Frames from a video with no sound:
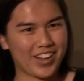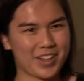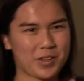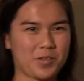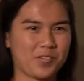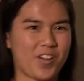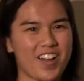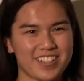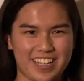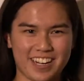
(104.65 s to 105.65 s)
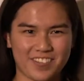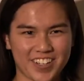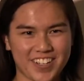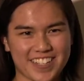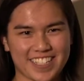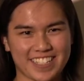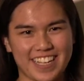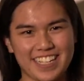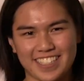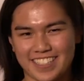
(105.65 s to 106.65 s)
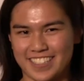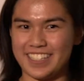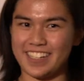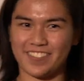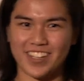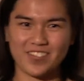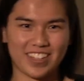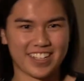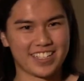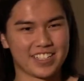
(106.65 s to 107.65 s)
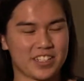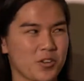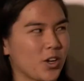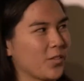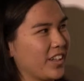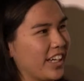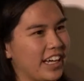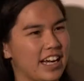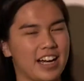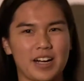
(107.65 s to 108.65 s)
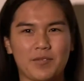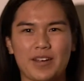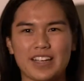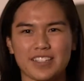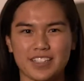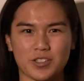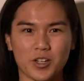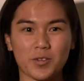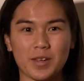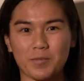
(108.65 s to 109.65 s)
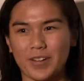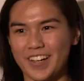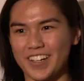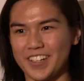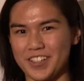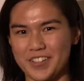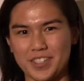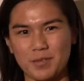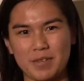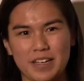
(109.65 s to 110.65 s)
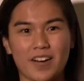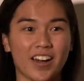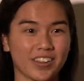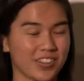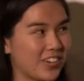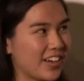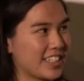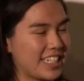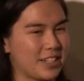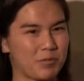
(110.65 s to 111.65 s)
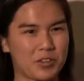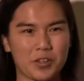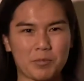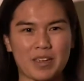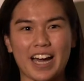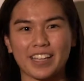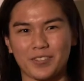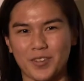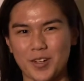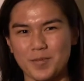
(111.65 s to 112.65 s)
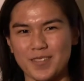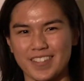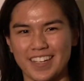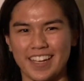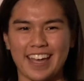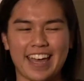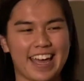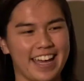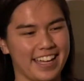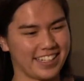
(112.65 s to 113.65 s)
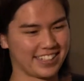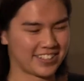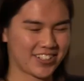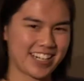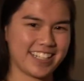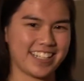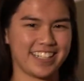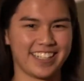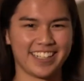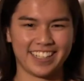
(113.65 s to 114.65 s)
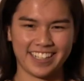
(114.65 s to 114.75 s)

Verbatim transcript: Well, volunteering for U.S. Kids is different because normally, um, as a tournament player, you're used to be on the course and going behind the ropes and trying to,